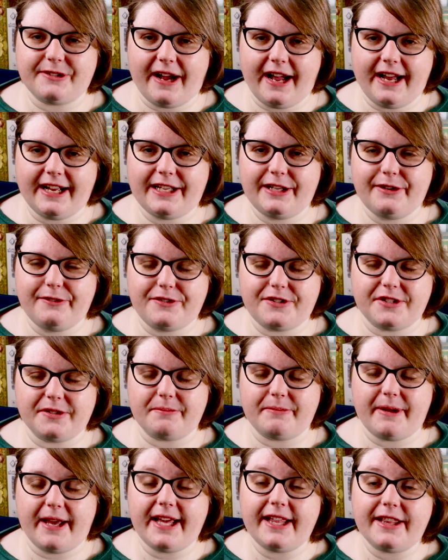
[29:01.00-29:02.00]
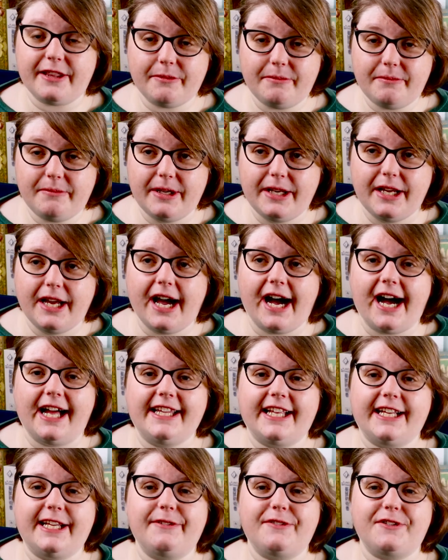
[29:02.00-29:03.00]
track, you have to pay them
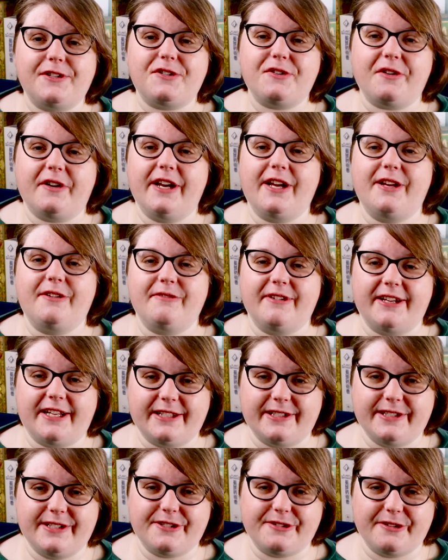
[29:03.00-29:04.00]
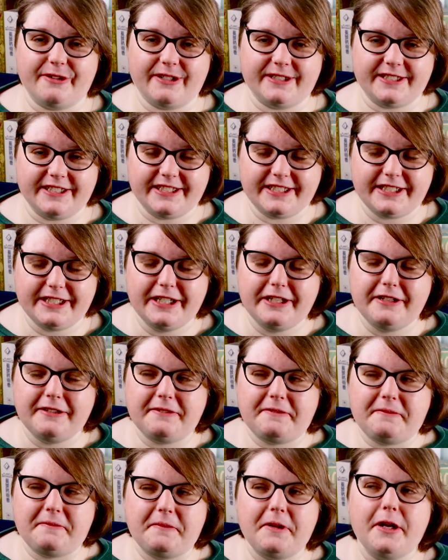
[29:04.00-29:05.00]
and then you have to try and reconstruct it.
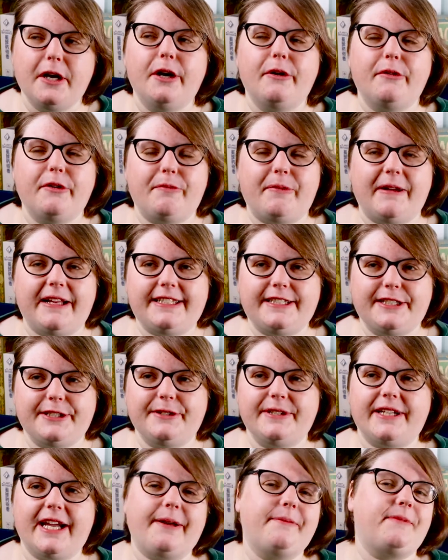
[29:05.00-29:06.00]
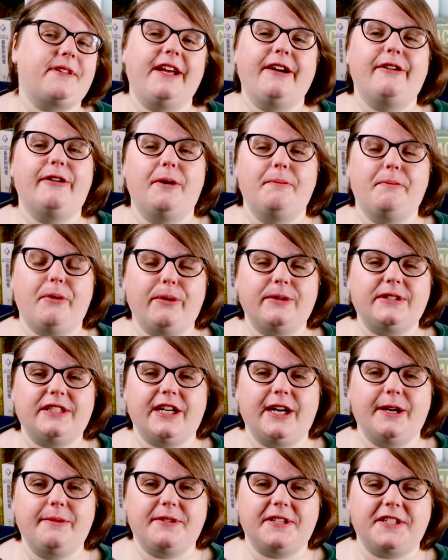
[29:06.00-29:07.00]
We've played two games now and both
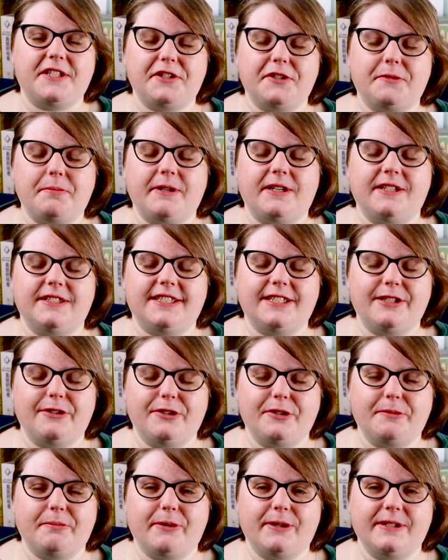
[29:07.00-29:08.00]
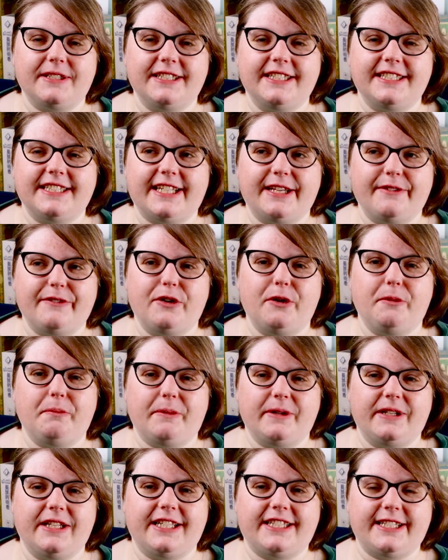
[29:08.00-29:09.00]
times it's just because the other person has given up on